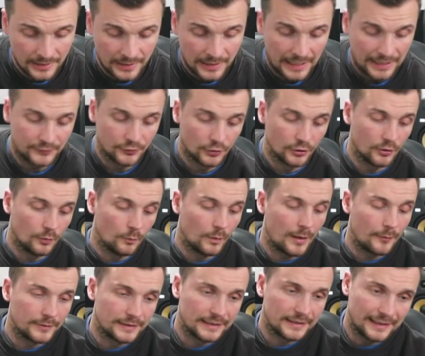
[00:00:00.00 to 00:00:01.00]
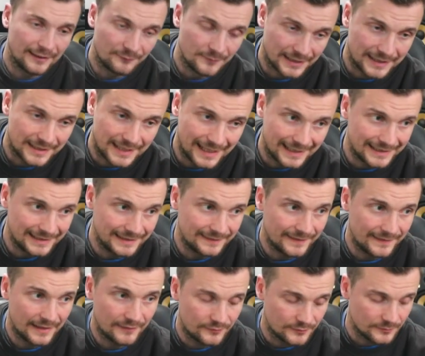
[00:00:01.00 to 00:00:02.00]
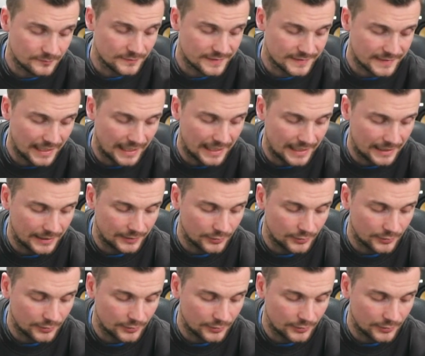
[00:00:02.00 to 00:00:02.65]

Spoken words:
I don't know why we didn't have McKenny in there from the start.